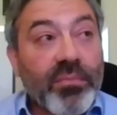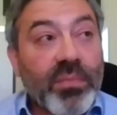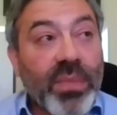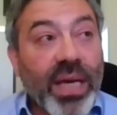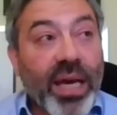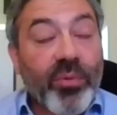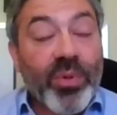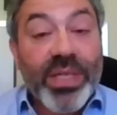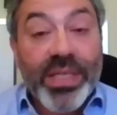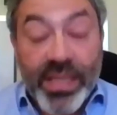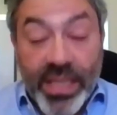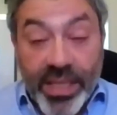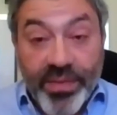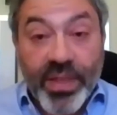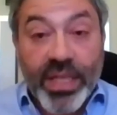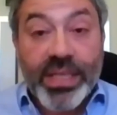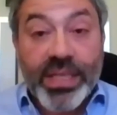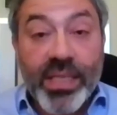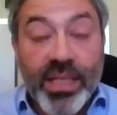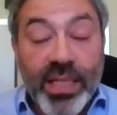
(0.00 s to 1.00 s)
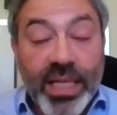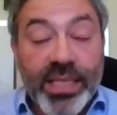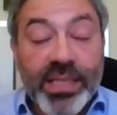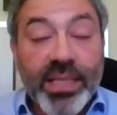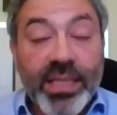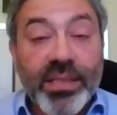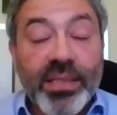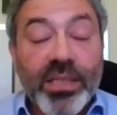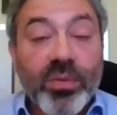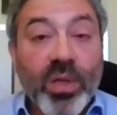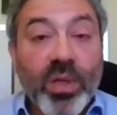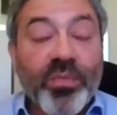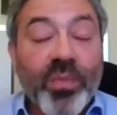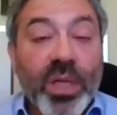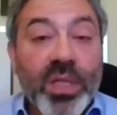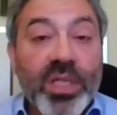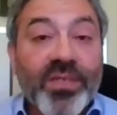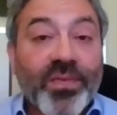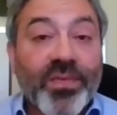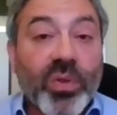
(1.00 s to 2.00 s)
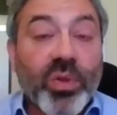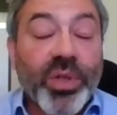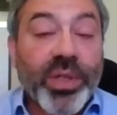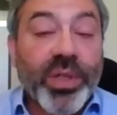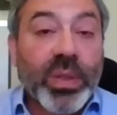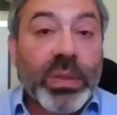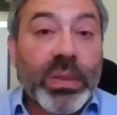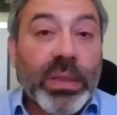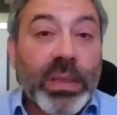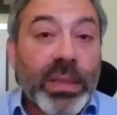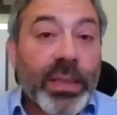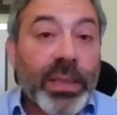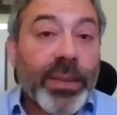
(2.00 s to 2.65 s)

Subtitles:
how we see things in the next 6 to 12 months for oil.